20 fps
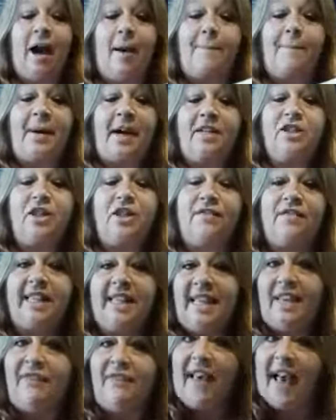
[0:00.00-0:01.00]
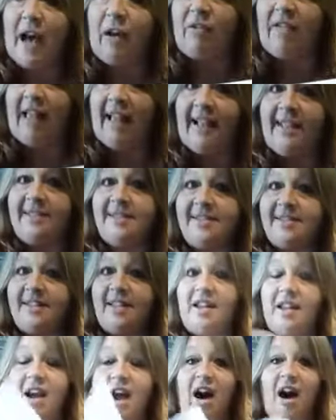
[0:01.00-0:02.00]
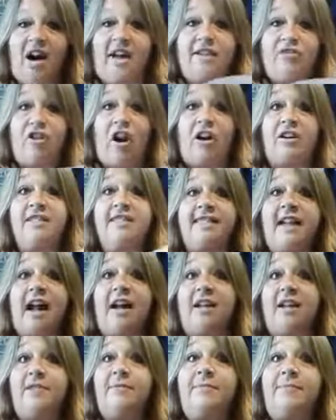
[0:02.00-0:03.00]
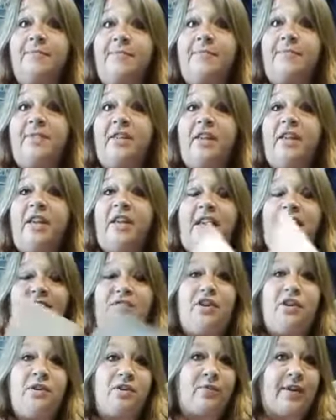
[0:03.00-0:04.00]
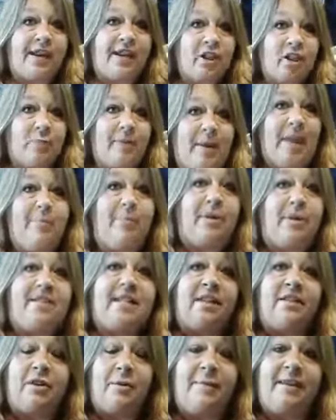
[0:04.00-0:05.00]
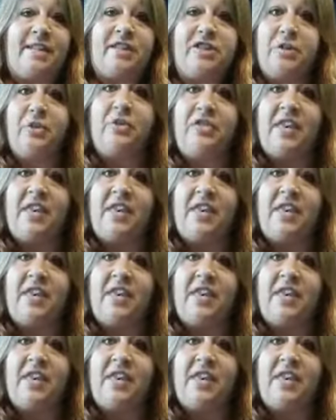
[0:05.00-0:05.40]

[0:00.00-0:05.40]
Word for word: a bunch of leaf outlines on cardstock. If you use regular paper, it's a little bit too hmm.